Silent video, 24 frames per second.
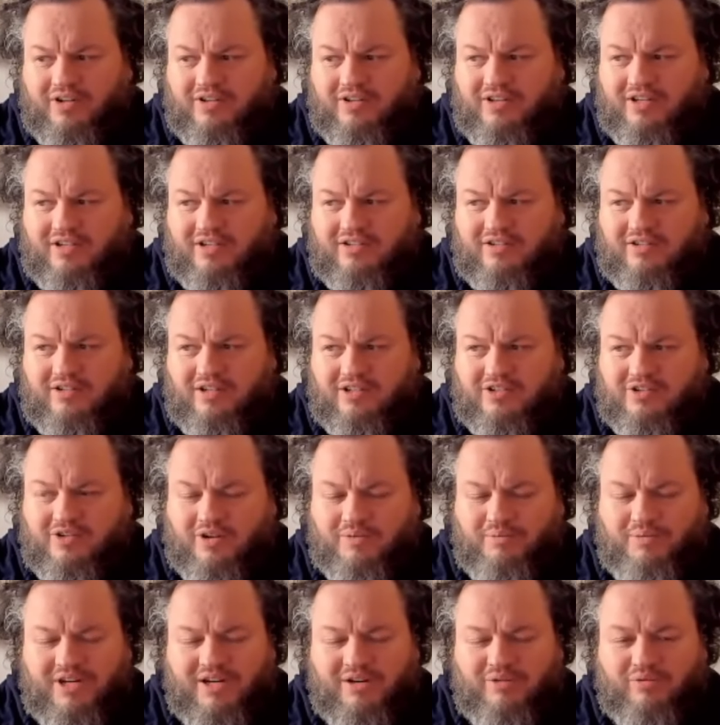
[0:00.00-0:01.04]
That there's
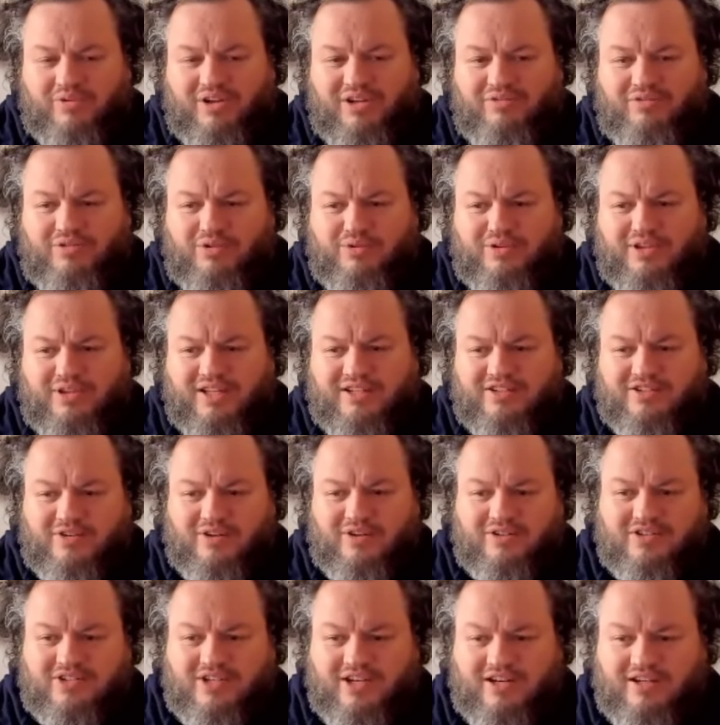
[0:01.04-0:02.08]
not been a review that's
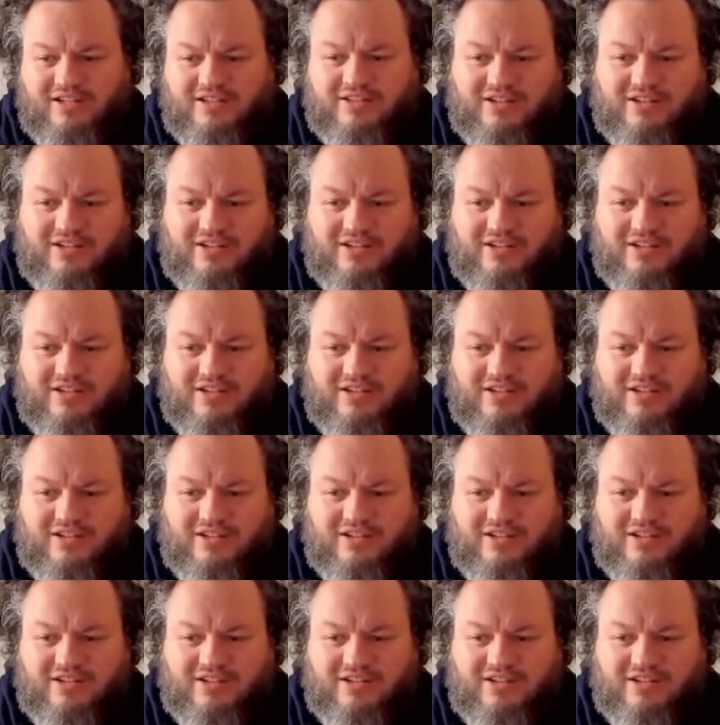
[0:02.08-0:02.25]
not said